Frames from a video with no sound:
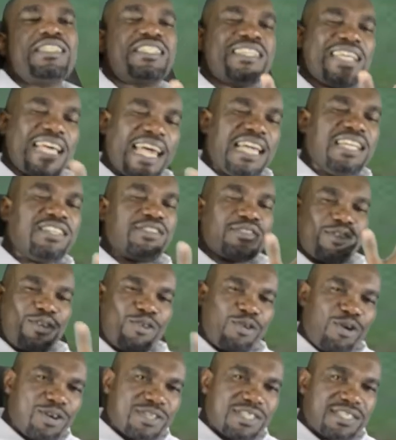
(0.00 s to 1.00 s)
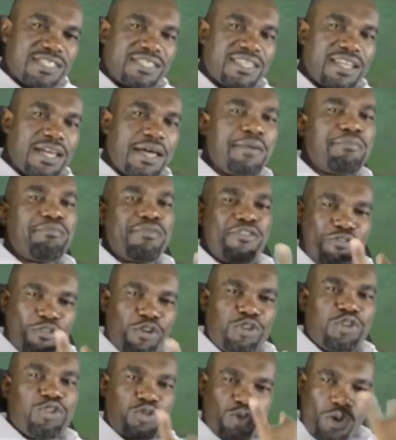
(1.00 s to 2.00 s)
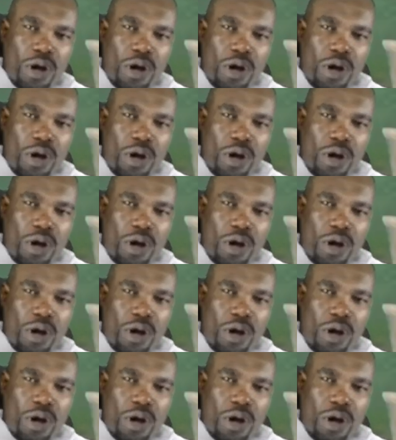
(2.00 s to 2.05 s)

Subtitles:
Change the laws before you